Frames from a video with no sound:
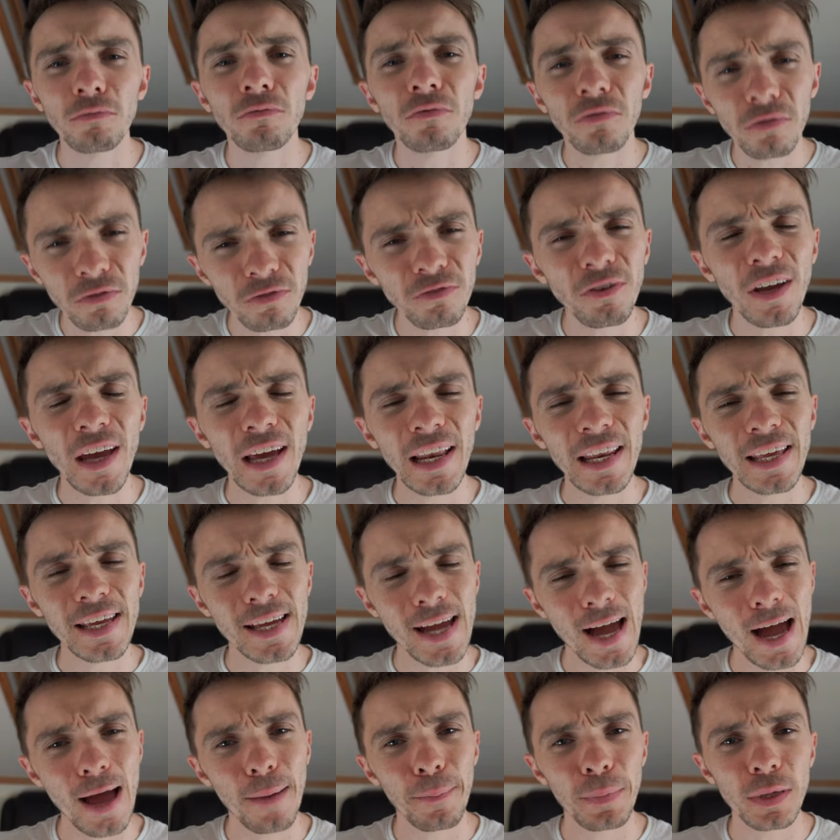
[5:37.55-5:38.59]
fairly
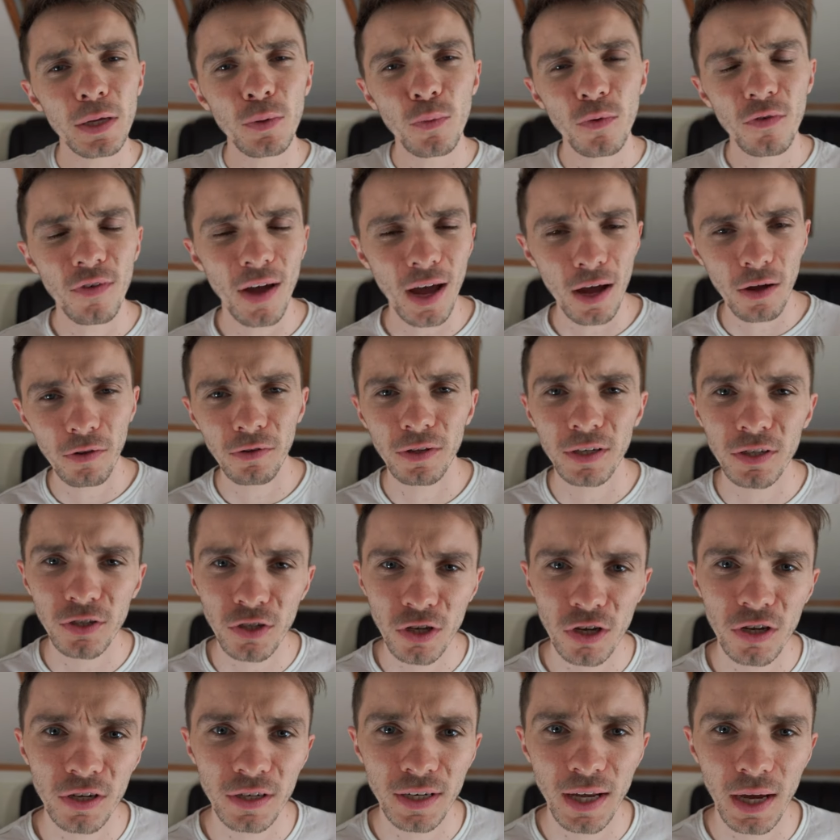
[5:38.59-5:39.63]
happy with how they
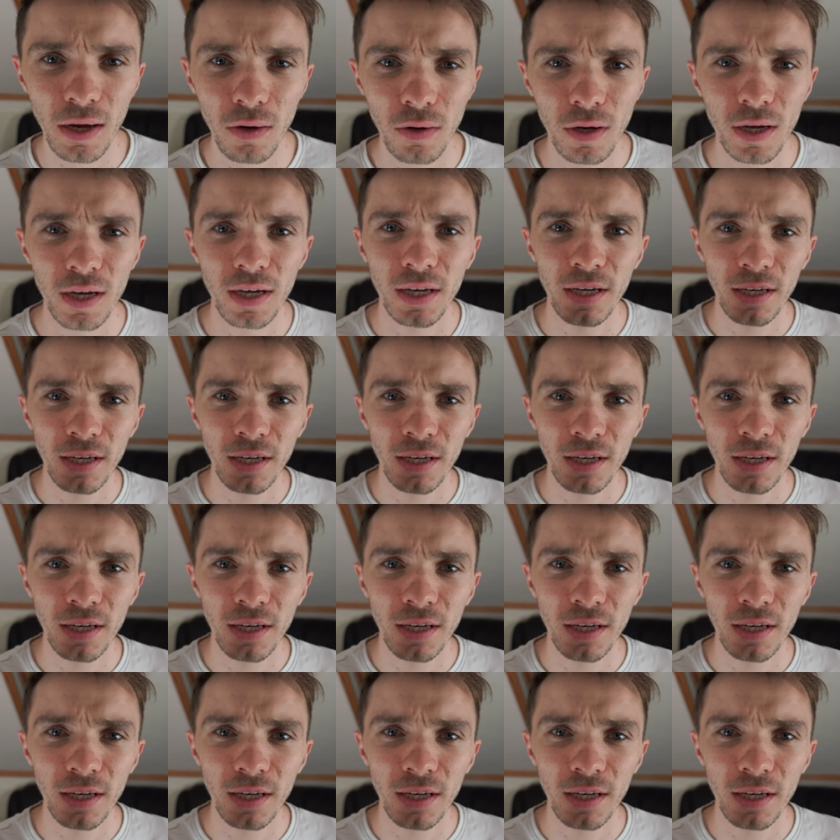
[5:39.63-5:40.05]
turned out.